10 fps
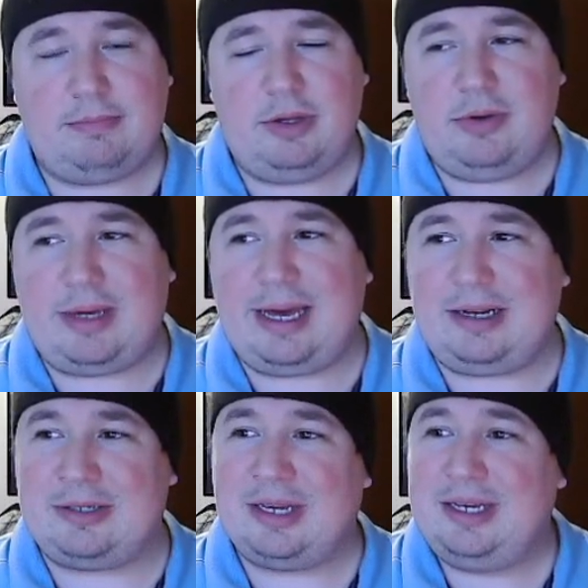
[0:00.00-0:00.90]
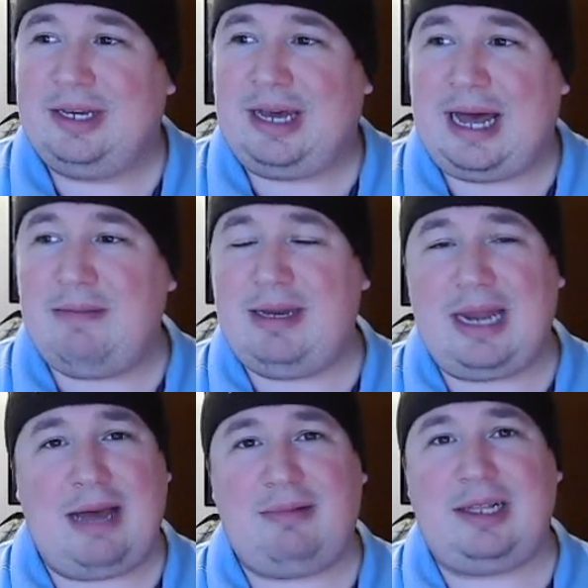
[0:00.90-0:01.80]
Who cares? I mean,
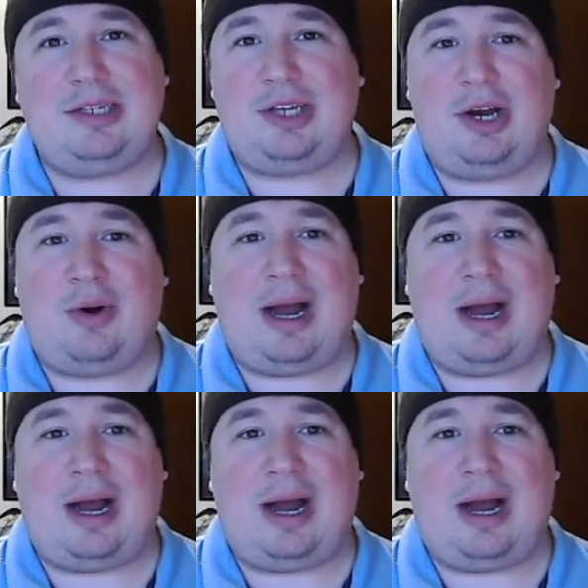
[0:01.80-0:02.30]
I'm Lizzo.